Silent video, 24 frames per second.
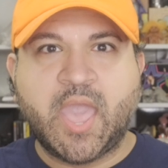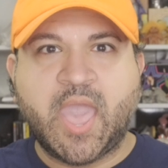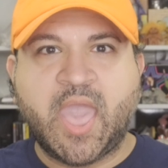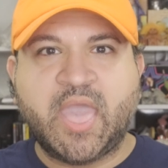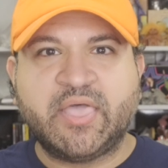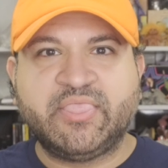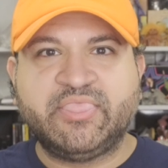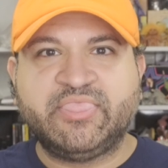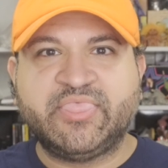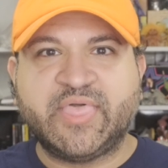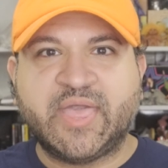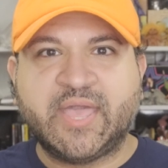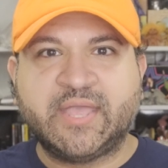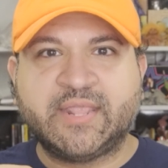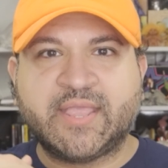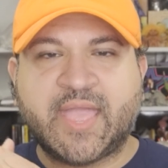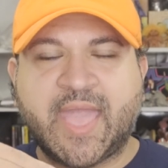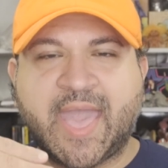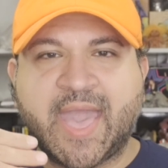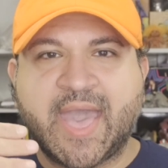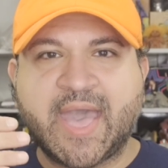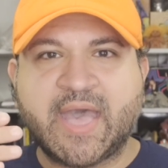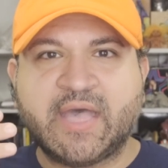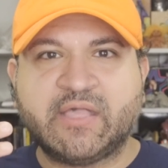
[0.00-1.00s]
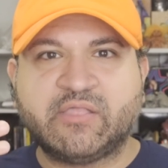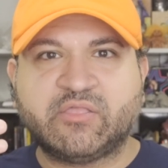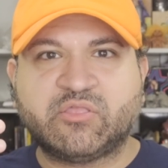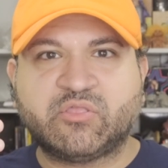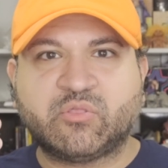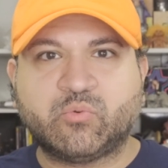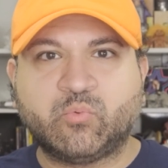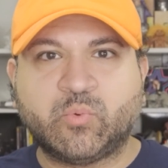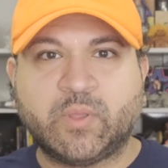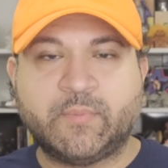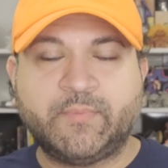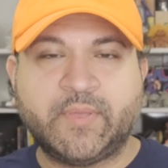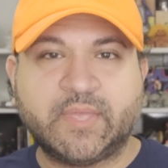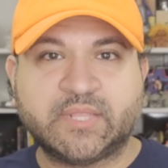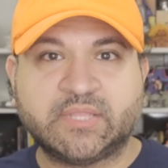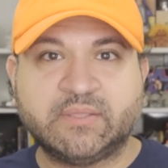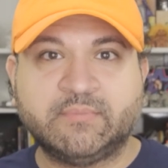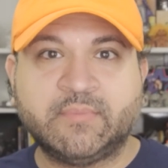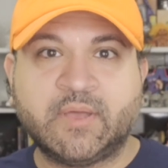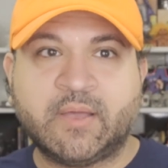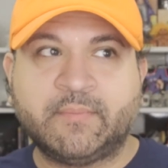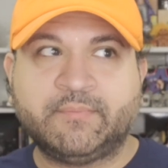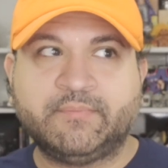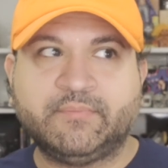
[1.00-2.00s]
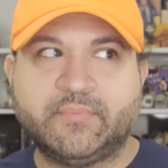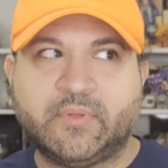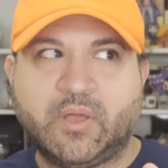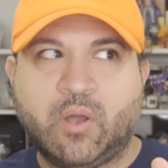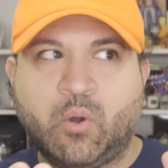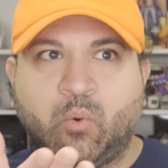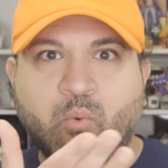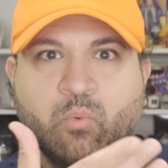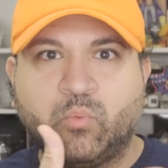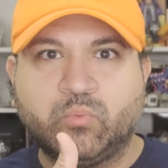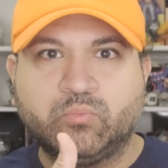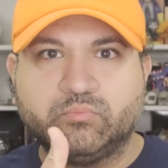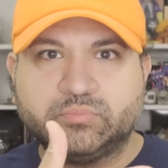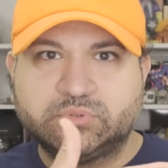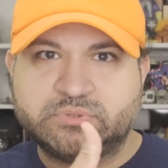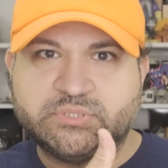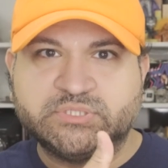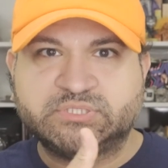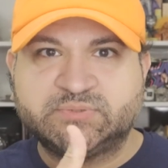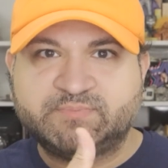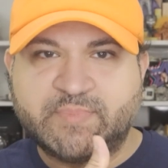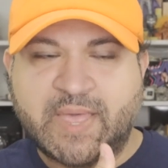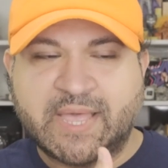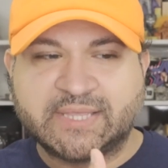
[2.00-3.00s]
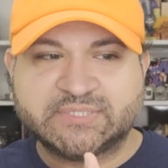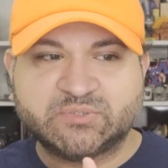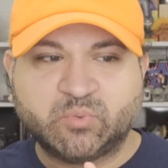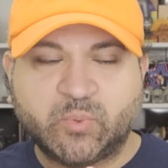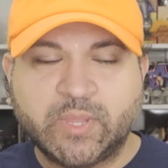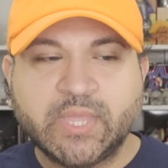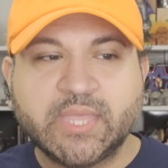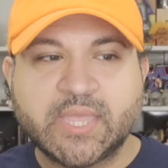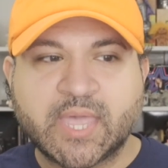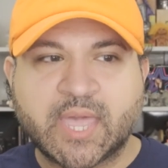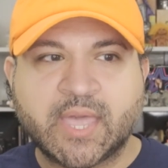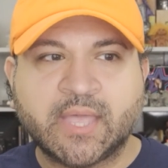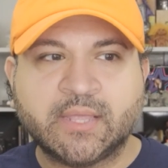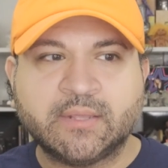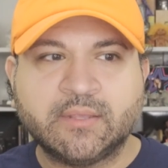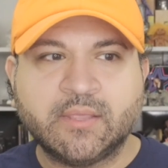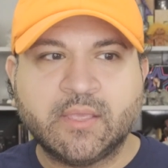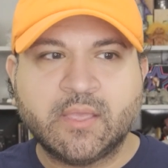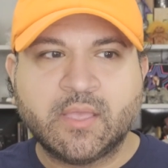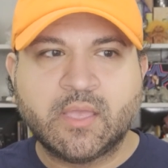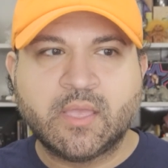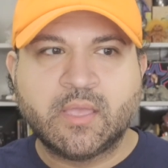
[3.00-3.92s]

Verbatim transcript: and then as we picked them up this past weekend,